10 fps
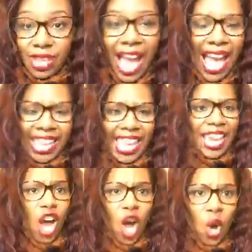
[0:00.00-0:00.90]
I
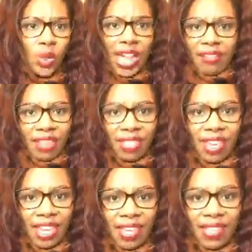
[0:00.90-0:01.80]
can't hold
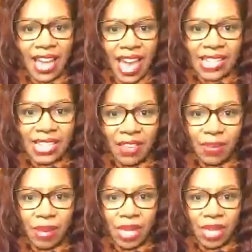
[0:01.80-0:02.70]
everything in that God has
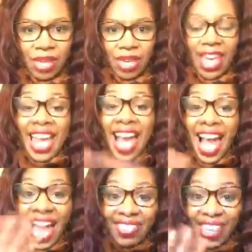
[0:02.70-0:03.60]
given me.
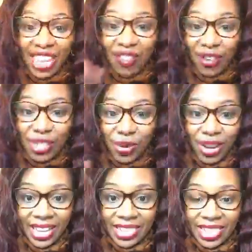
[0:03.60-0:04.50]
Hi, thank you for
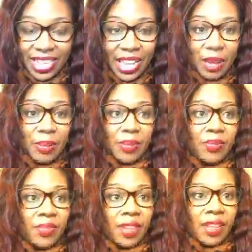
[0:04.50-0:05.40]
joining, G-Dub.
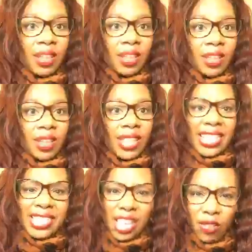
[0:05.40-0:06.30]

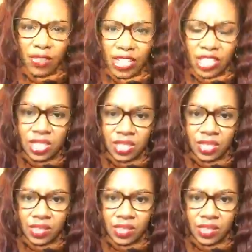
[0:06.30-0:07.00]
That's selfish.